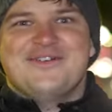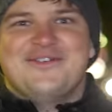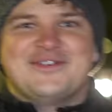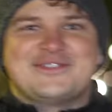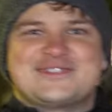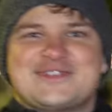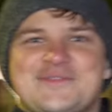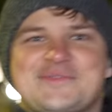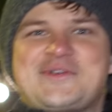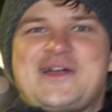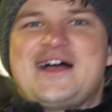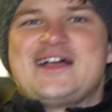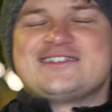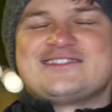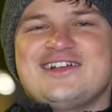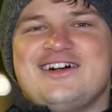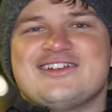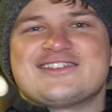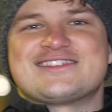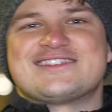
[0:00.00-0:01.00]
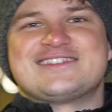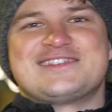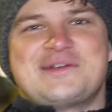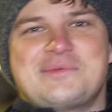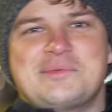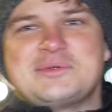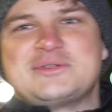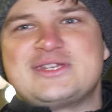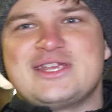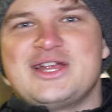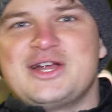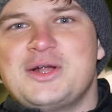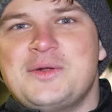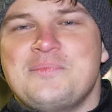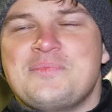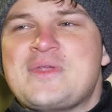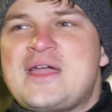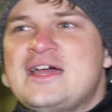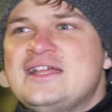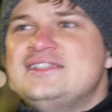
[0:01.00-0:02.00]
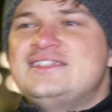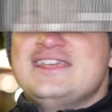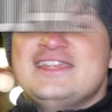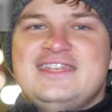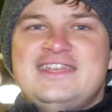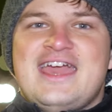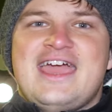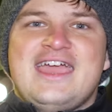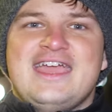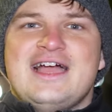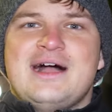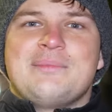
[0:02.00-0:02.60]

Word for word: What's up, guys? Austen Summers here. Today,